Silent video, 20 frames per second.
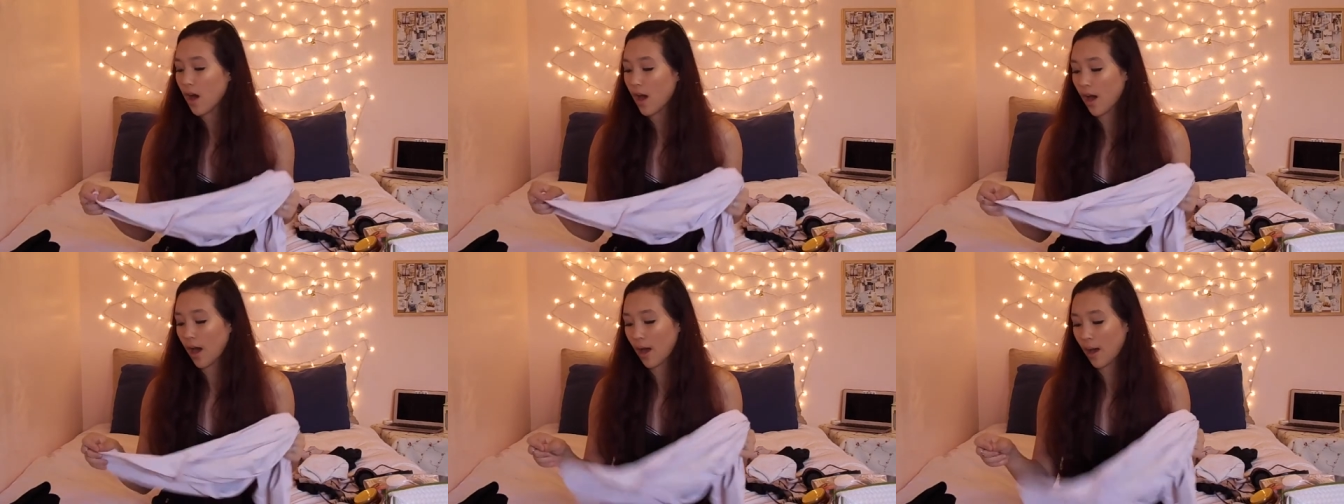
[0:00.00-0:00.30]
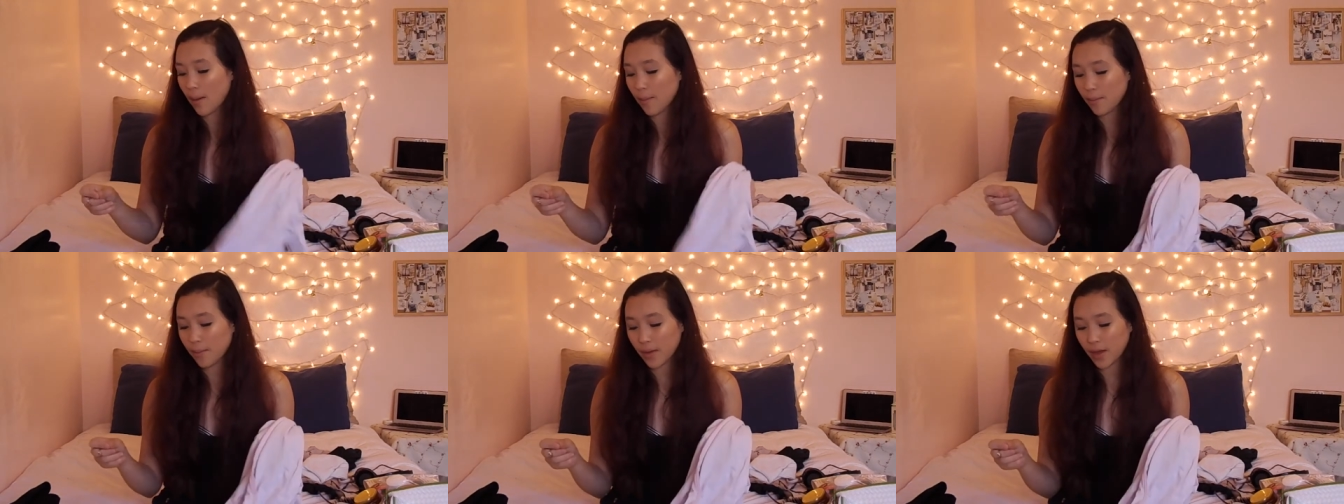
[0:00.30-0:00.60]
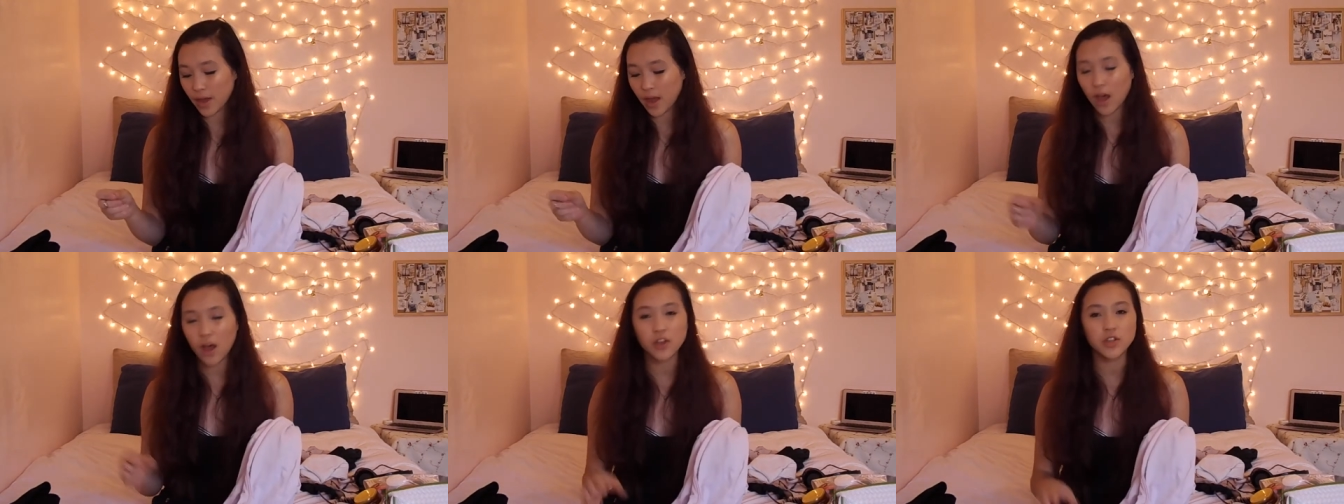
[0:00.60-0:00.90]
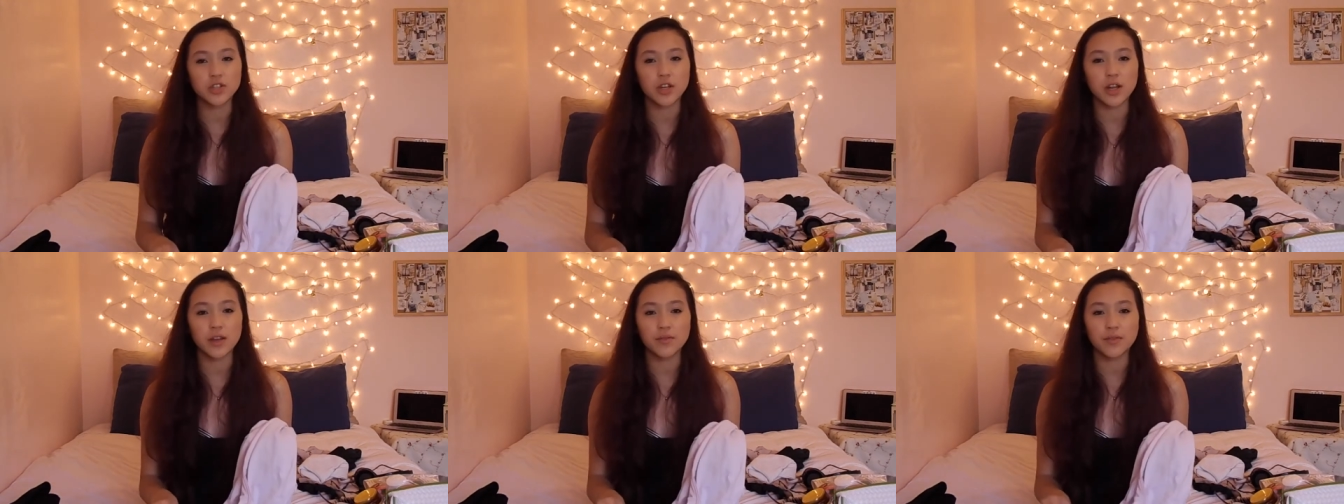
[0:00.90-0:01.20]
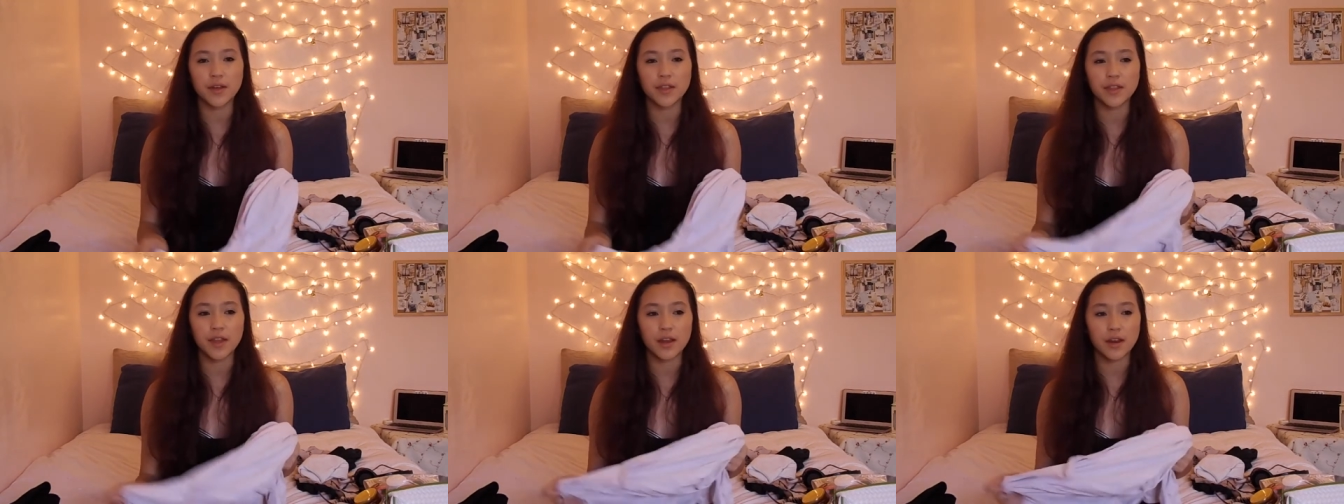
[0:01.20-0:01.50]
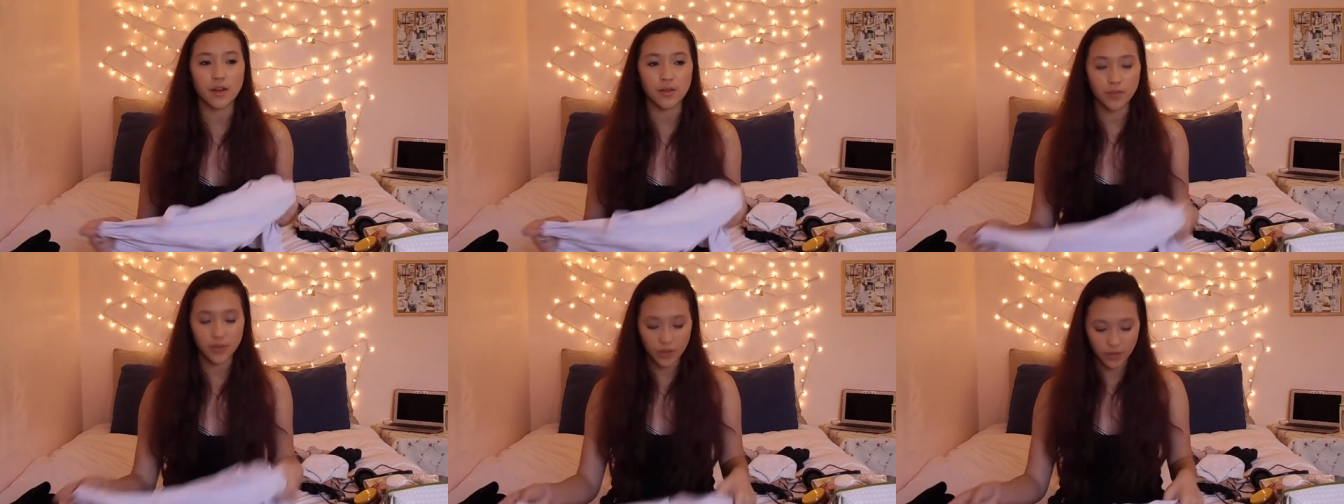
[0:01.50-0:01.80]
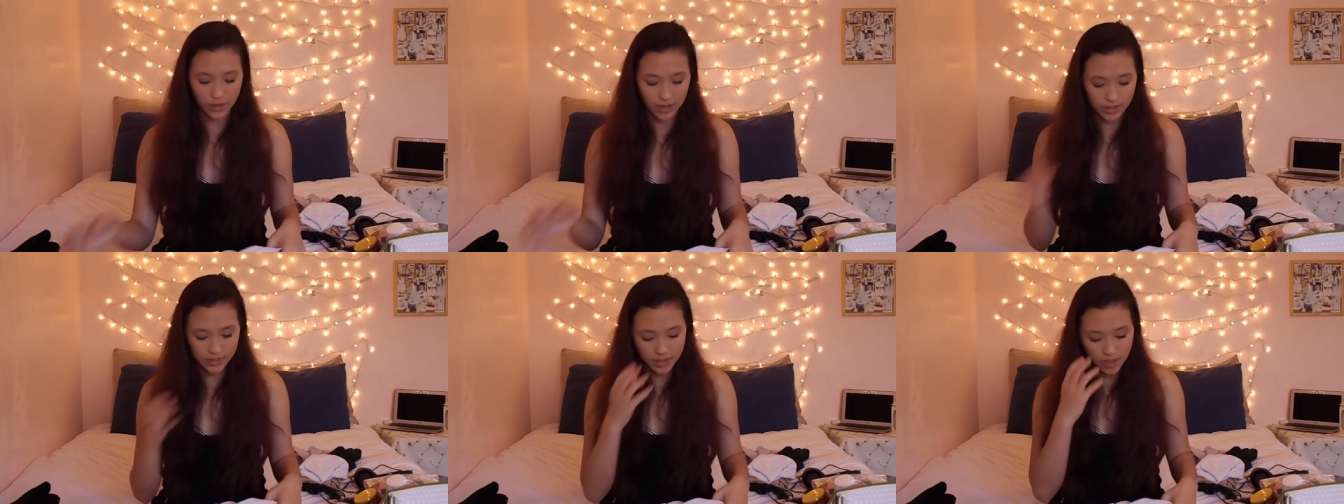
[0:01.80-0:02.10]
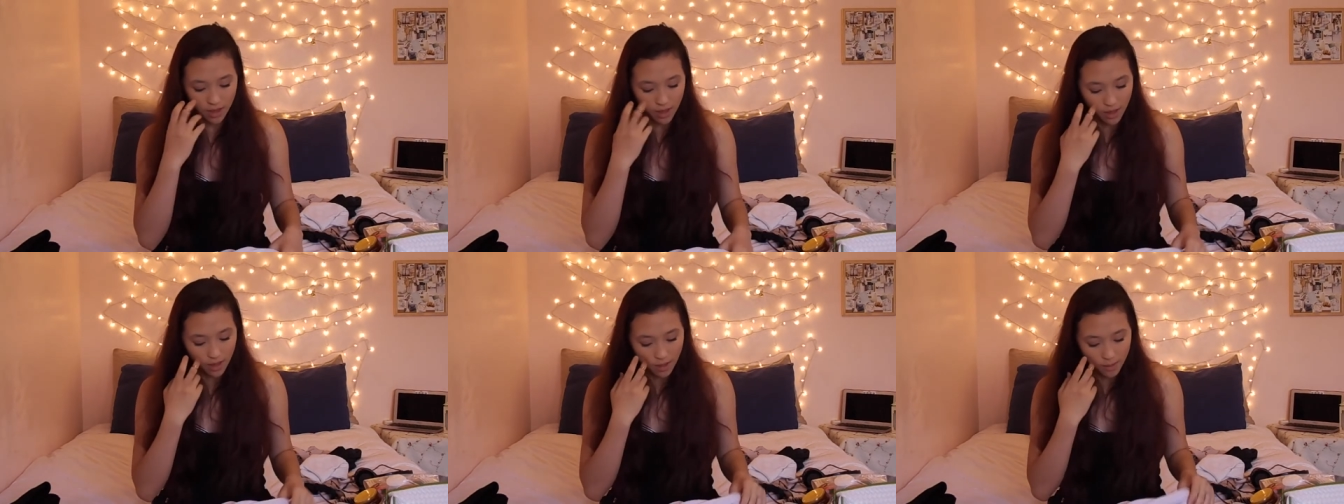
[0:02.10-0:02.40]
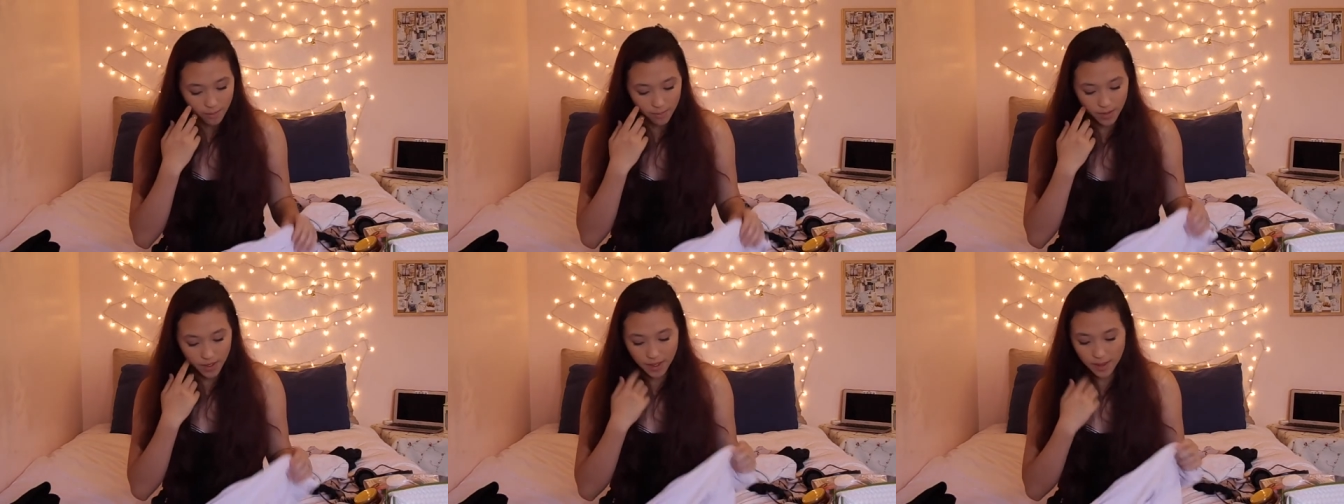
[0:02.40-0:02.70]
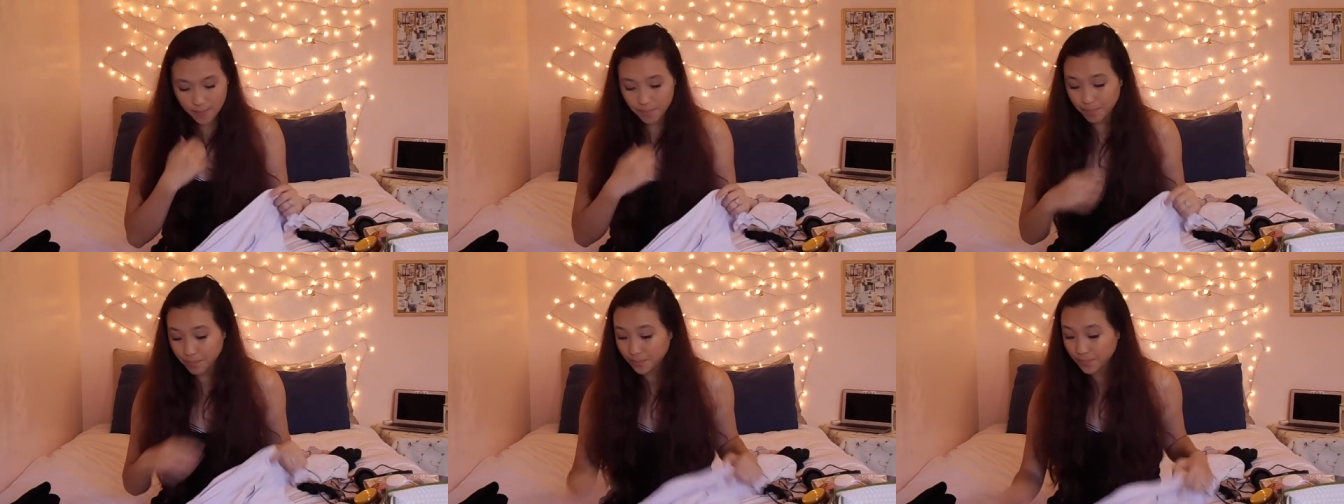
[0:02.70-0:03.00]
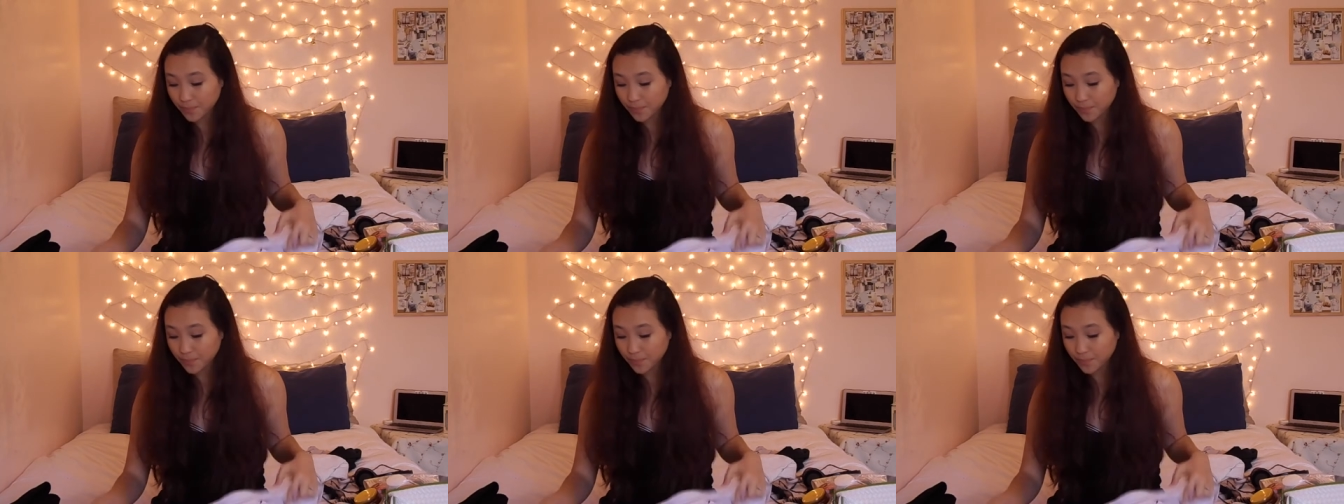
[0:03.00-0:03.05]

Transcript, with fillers: Um, but I'll try and find that out for you guys. But